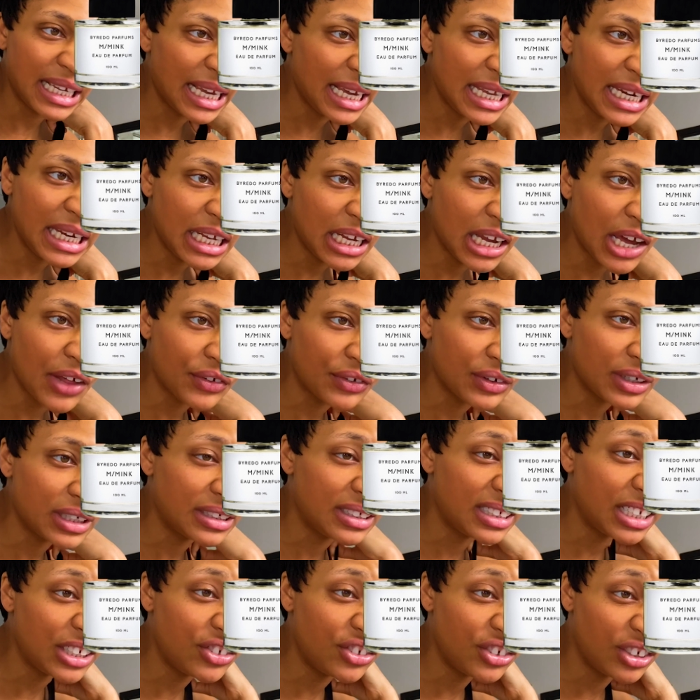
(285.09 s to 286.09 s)
any other
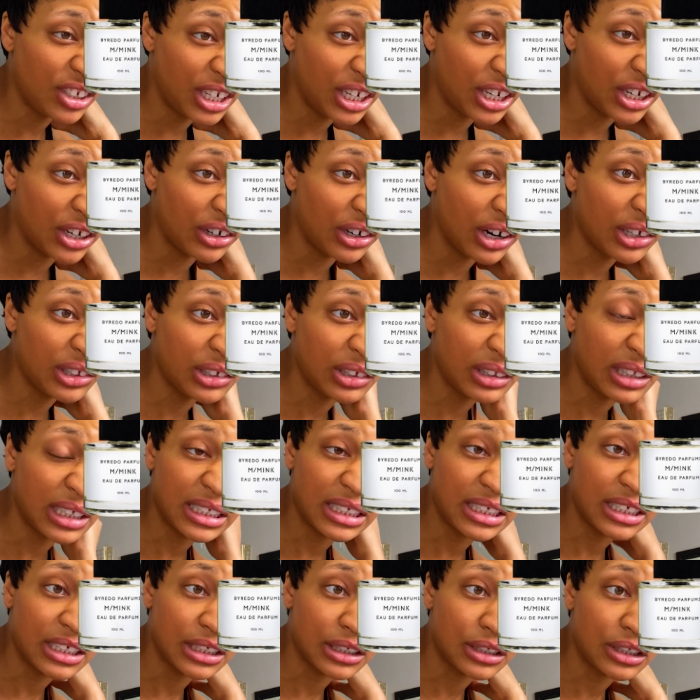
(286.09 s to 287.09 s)
intention here other than to